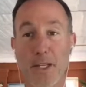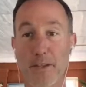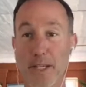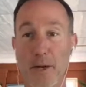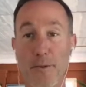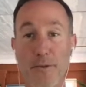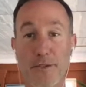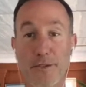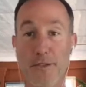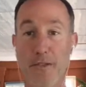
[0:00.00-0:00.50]

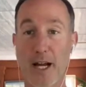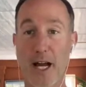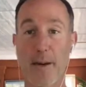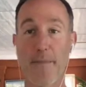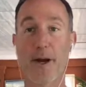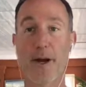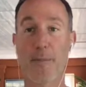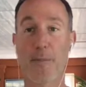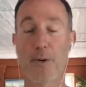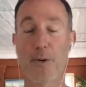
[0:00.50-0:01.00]
that was the
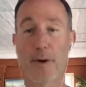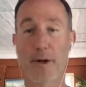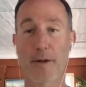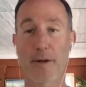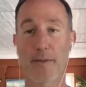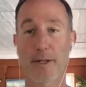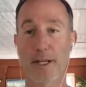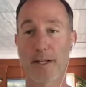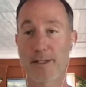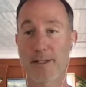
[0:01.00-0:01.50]
top out point
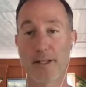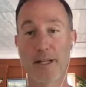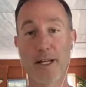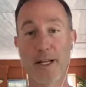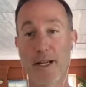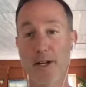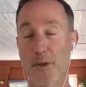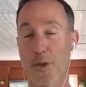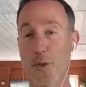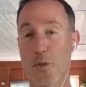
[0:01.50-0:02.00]
because
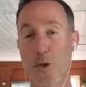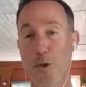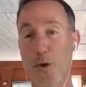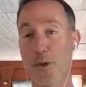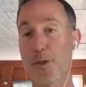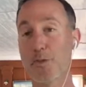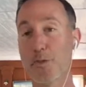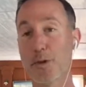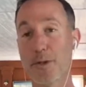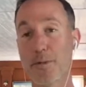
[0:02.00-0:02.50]
the
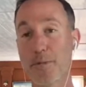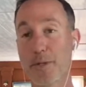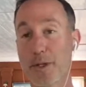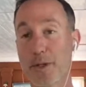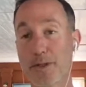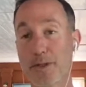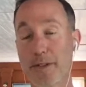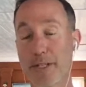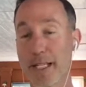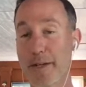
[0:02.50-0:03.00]
roads weren't
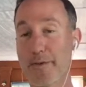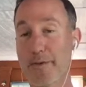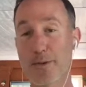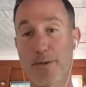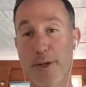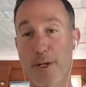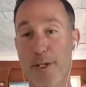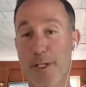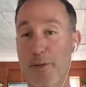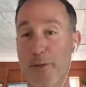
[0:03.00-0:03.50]
built, the
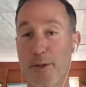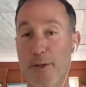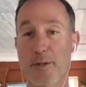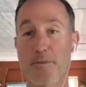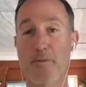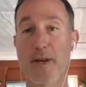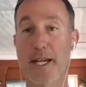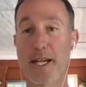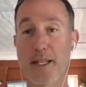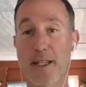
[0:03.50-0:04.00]
infrastructure
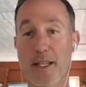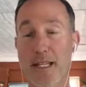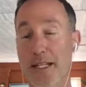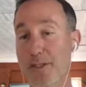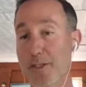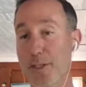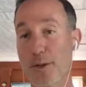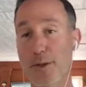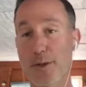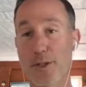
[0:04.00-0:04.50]
wasn't made, the
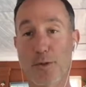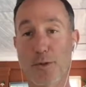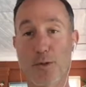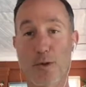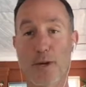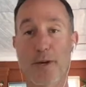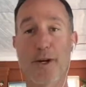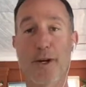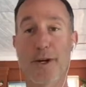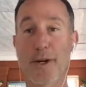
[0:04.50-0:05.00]
institutions
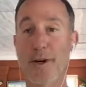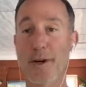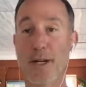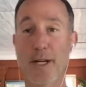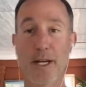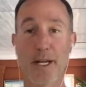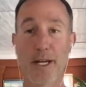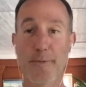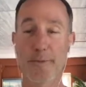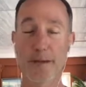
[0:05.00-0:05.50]
weren't there,
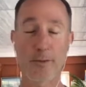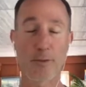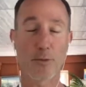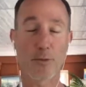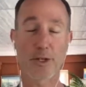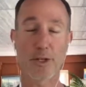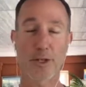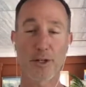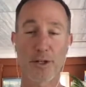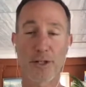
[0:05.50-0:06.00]
people
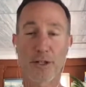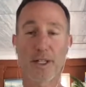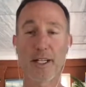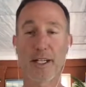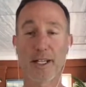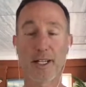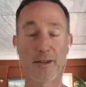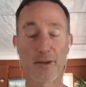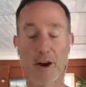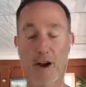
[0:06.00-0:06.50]
really couldn't
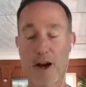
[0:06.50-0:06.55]
get it.